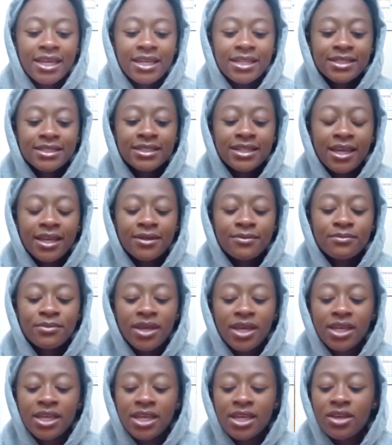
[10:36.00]
It can
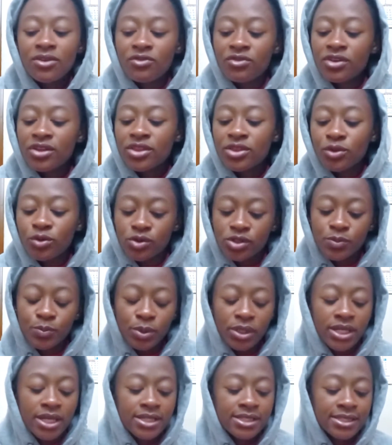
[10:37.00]
make even those
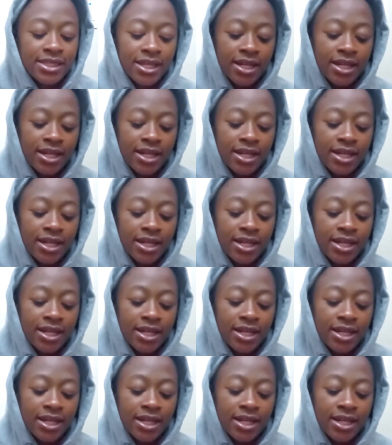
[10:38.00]
players